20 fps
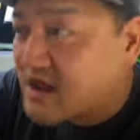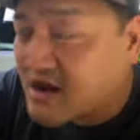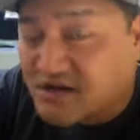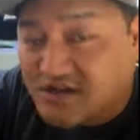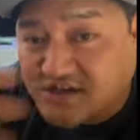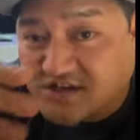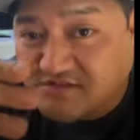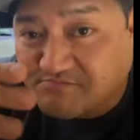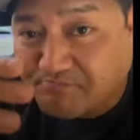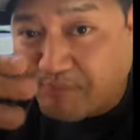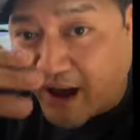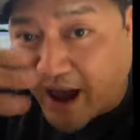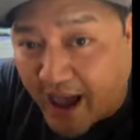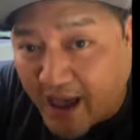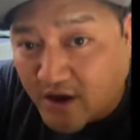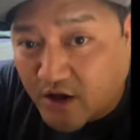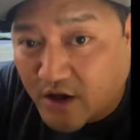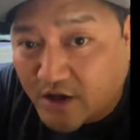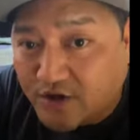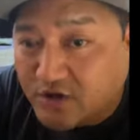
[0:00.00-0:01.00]
They're
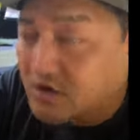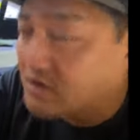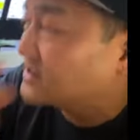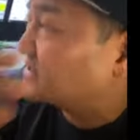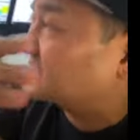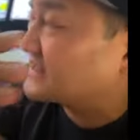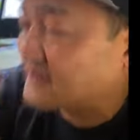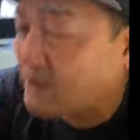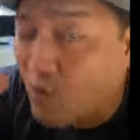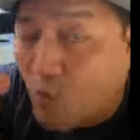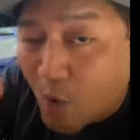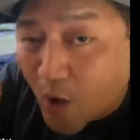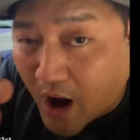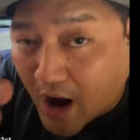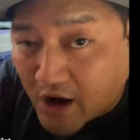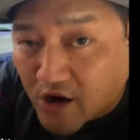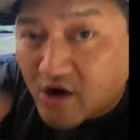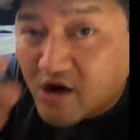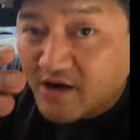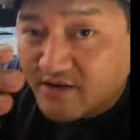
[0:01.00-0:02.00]
spying on you. It's like a
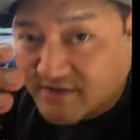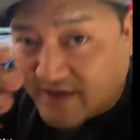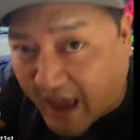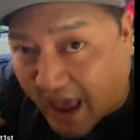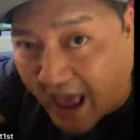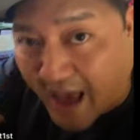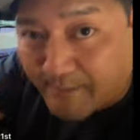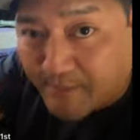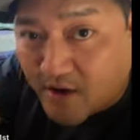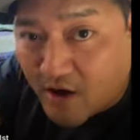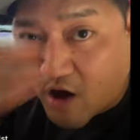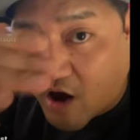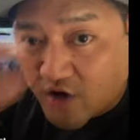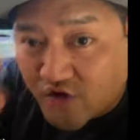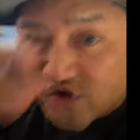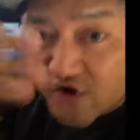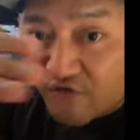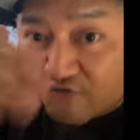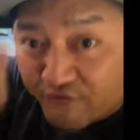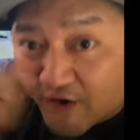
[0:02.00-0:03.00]
wiretap
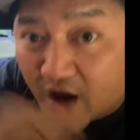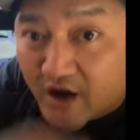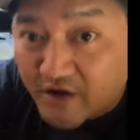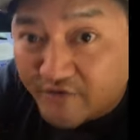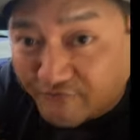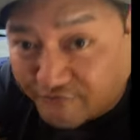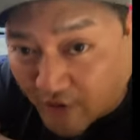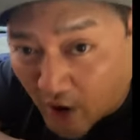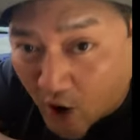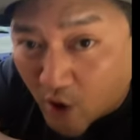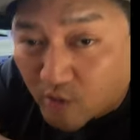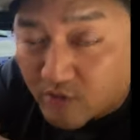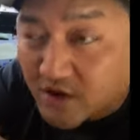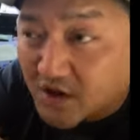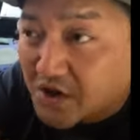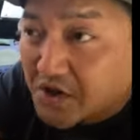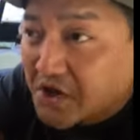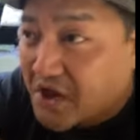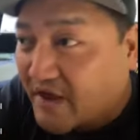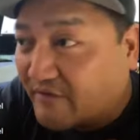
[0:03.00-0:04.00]
on your fucking
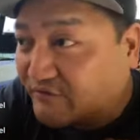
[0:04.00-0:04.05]
phone.